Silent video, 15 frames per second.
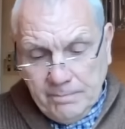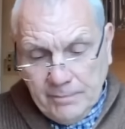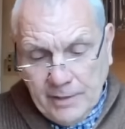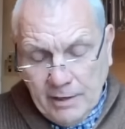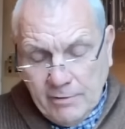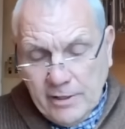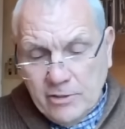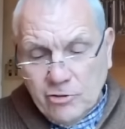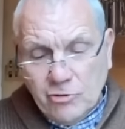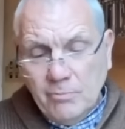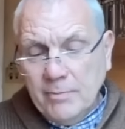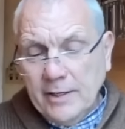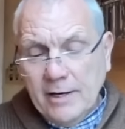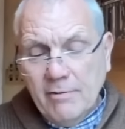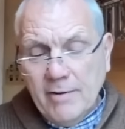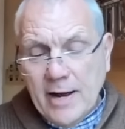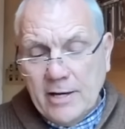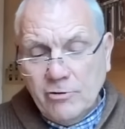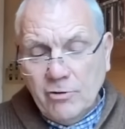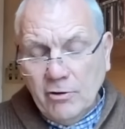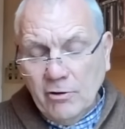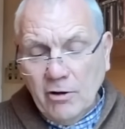There is somebody
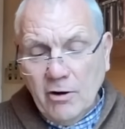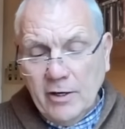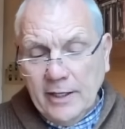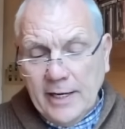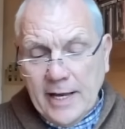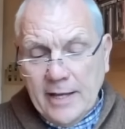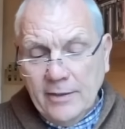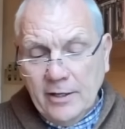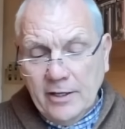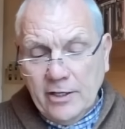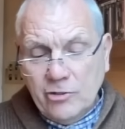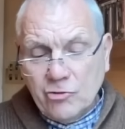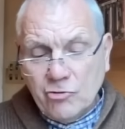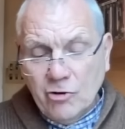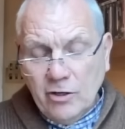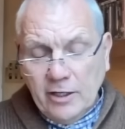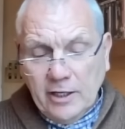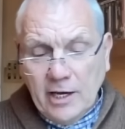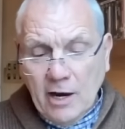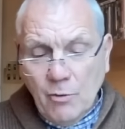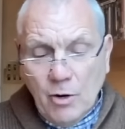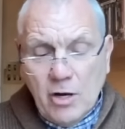around you, I'm kind of getting, that is trying to
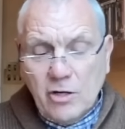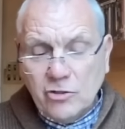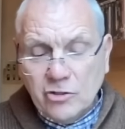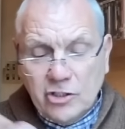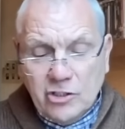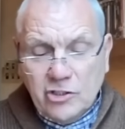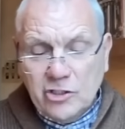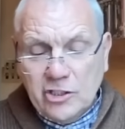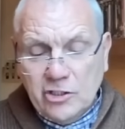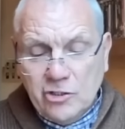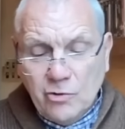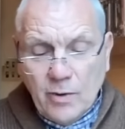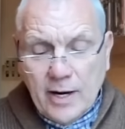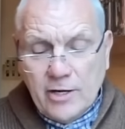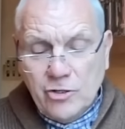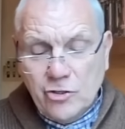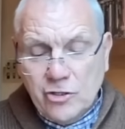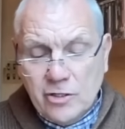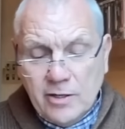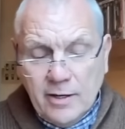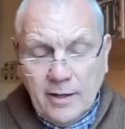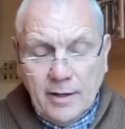coerce this
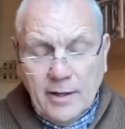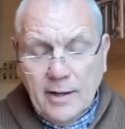situation,